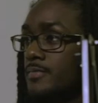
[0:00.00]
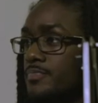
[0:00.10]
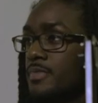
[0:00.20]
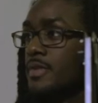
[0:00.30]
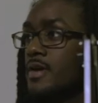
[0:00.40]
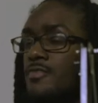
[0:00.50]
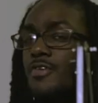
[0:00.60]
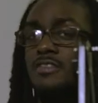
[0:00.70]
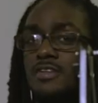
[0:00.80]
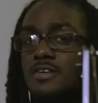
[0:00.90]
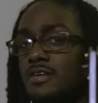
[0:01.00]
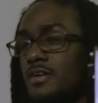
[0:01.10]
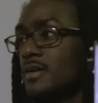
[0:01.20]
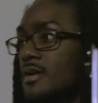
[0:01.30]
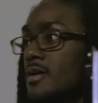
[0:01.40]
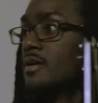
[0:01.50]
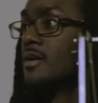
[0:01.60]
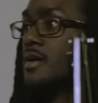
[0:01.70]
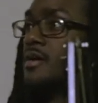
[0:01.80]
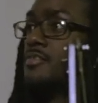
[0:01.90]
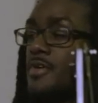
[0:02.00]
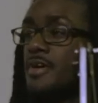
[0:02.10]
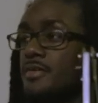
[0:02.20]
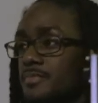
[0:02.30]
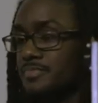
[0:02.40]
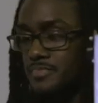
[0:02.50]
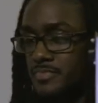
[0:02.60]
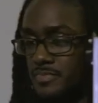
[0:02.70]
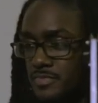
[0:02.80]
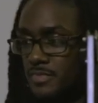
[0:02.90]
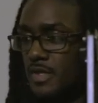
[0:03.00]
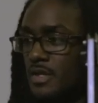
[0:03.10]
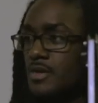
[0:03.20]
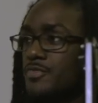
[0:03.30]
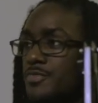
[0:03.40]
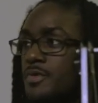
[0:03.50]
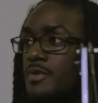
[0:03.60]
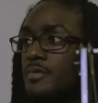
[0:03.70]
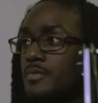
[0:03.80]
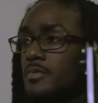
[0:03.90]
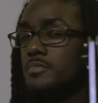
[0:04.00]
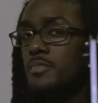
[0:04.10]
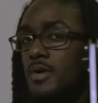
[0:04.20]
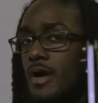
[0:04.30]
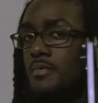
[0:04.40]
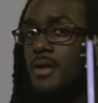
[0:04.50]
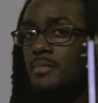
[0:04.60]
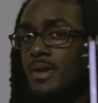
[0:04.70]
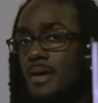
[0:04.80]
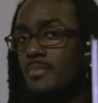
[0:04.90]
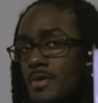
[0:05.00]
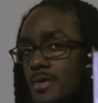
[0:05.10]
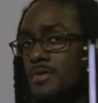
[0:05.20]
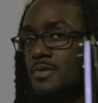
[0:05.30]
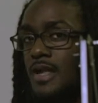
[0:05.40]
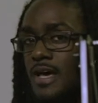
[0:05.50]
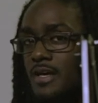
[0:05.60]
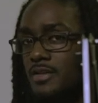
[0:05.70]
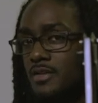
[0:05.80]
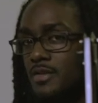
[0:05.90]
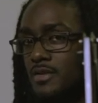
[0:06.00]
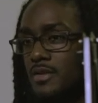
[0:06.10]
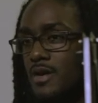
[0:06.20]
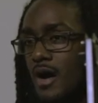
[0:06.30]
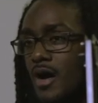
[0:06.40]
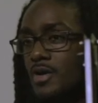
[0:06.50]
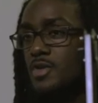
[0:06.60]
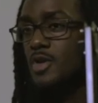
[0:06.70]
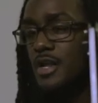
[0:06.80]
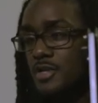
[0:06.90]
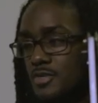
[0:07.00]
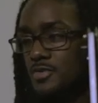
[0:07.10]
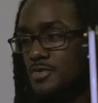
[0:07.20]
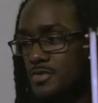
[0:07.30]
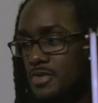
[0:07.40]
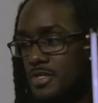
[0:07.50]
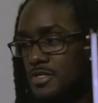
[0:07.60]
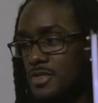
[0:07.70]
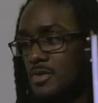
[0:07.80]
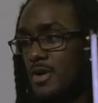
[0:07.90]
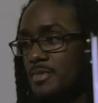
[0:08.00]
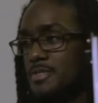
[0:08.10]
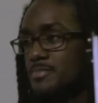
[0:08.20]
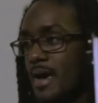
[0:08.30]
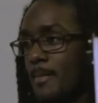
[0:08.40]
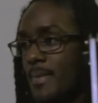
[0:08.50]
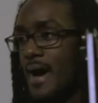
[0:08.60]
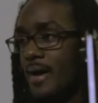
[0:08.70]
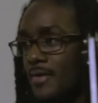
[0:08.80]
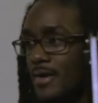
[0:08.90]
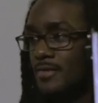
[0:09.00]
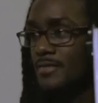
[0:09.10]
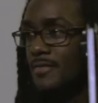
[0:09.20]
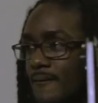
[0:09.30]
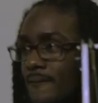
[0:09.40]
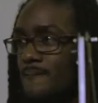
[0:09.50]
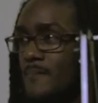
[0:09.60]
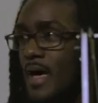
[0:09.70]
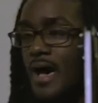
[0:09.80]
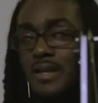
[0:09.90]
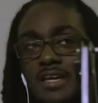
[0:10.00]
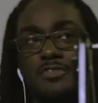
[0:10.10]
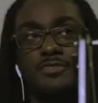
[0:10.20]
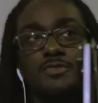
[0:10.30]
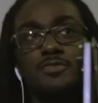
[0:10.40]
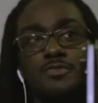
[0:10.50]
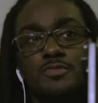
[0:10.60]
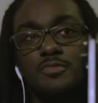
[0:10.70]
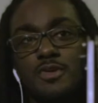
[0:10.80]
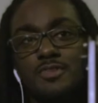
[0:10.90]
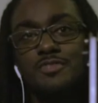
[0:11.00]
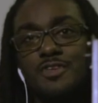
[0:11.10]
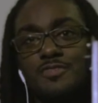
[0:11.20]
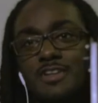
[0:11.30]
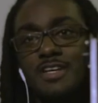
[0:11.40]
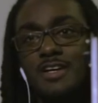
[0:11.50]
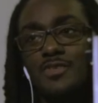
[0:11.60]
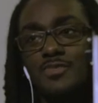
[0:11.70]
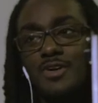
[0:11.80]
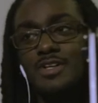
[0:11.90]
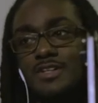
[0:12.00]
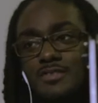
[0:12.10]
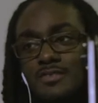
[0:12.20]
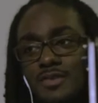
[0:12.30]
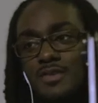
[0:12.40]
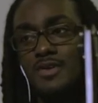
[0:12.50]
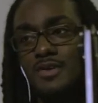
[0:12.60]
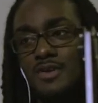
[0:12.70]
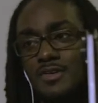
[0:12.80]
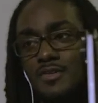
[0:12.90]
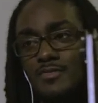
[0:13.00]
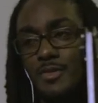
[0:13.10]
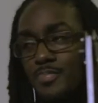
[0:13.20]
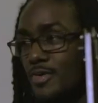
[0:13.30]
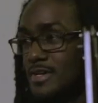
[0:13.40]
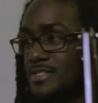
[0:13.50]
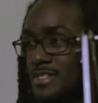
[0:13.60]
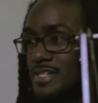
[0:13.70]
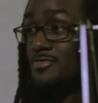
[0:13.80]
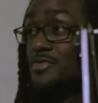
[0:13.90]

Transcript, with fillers: all, you don't know what he's flip-flopping on. He probably said he hates McDonald's and he said he had some fries up in there. I'm like, bro, like, all you got to do is look up this man's background. And if a nigga running for president,